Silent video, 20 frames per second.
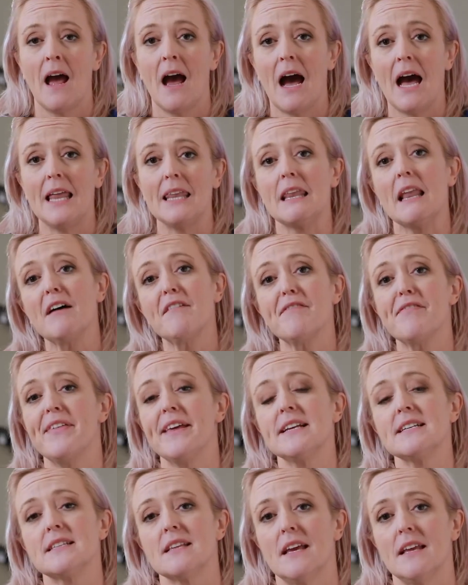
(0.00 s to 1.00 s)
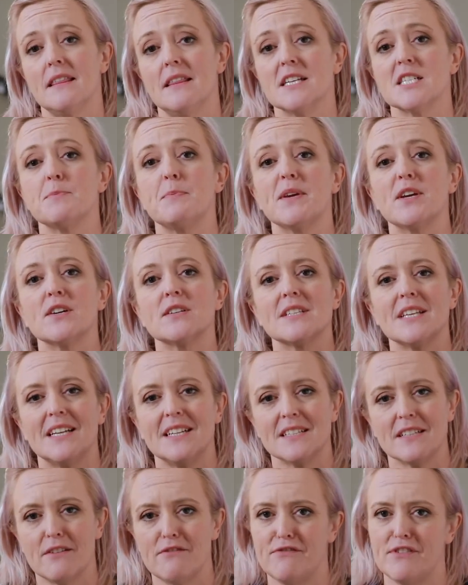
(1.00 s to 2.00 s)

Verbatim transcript: I love things like this because it is a